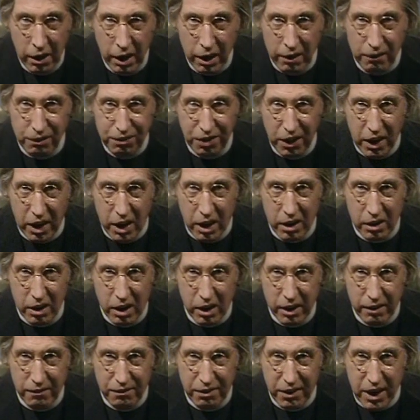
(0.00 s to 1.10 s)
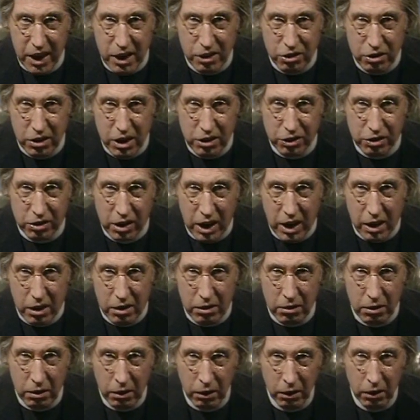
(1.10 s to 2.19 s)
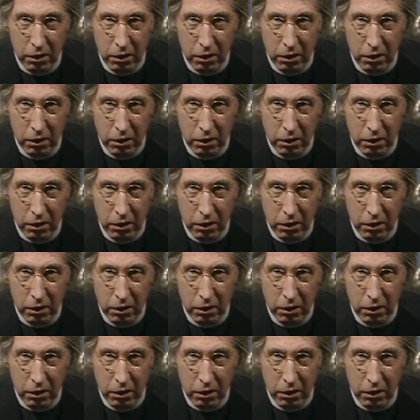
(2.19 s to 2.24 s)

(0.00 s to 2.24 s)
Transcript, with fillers: infernal invention of Satan,